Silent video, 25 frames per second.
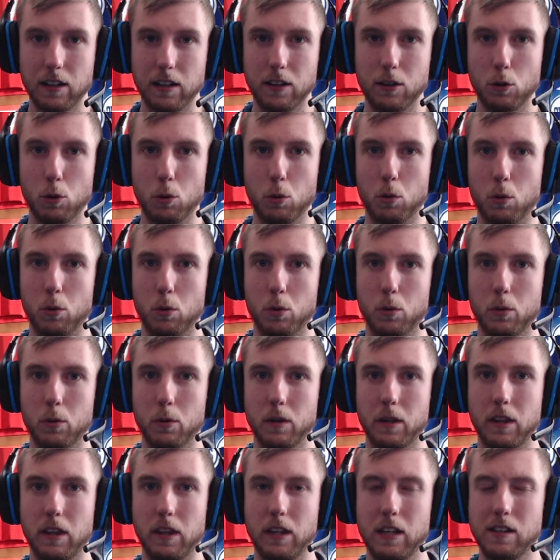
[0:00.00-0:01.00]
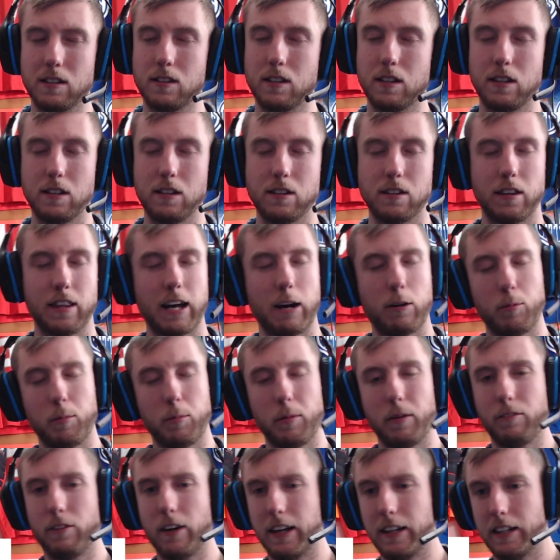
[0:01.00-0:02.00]
Ooh, this season. That would
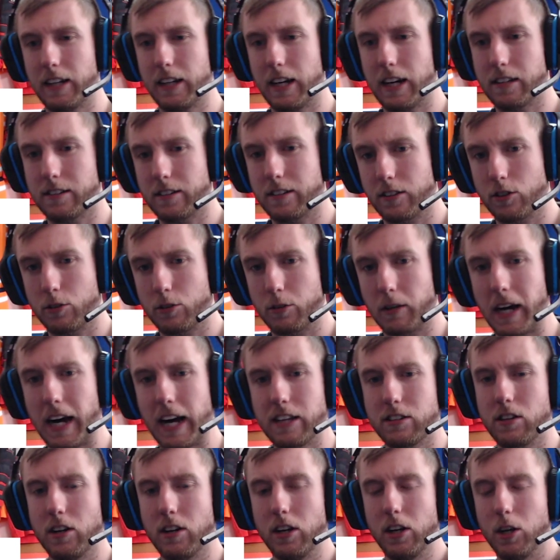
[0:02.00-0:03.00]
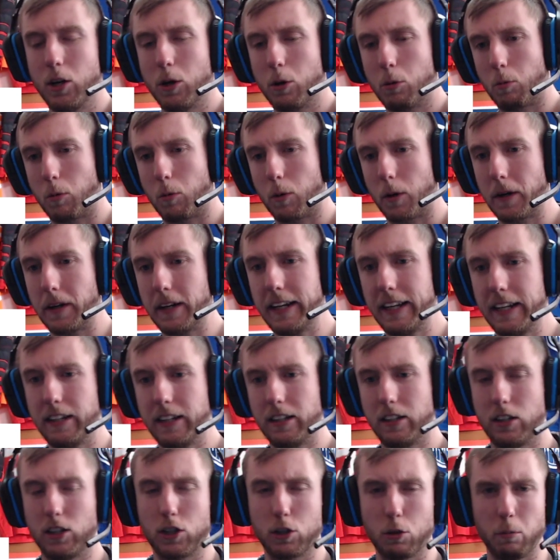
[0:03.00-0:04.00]
be fantastic. So, guys, we're in it
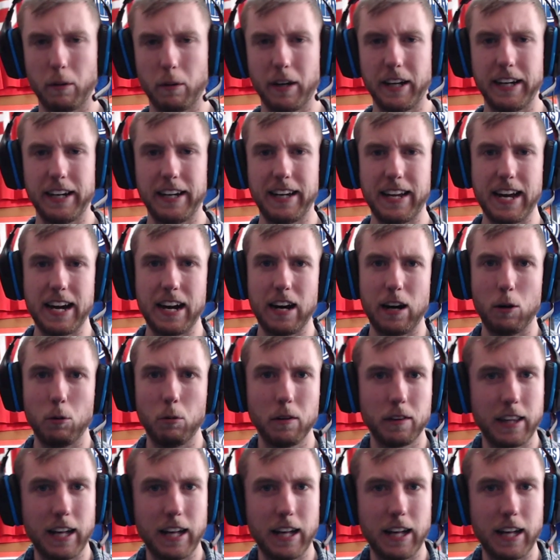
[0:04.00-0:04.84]
to win it now.